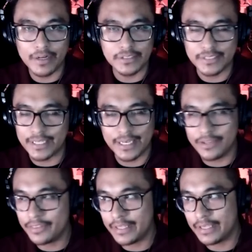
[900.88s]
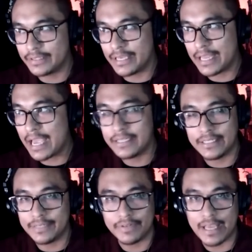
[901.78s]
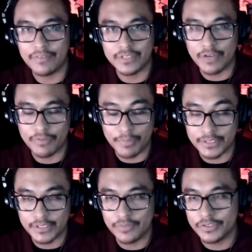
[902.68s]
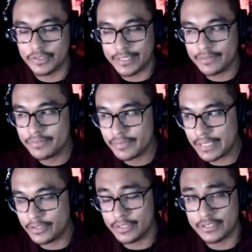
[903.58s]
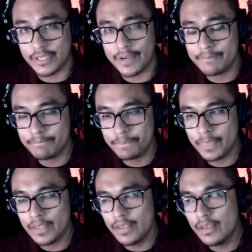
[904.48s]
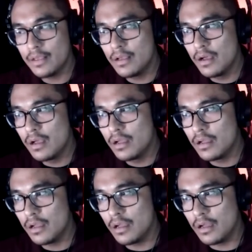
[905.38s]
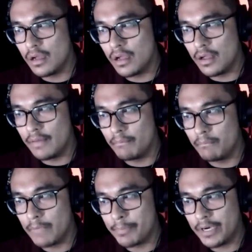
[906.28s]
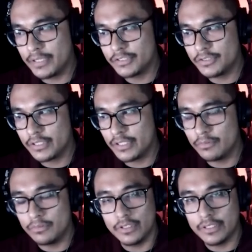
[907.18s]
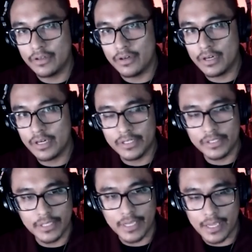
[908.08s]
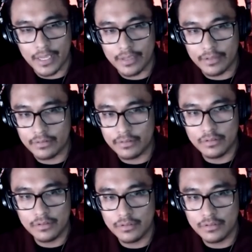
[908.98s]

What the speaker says: parents than anything, that I didn't even have time for myself to grieve during that time. My parents took it really hard, and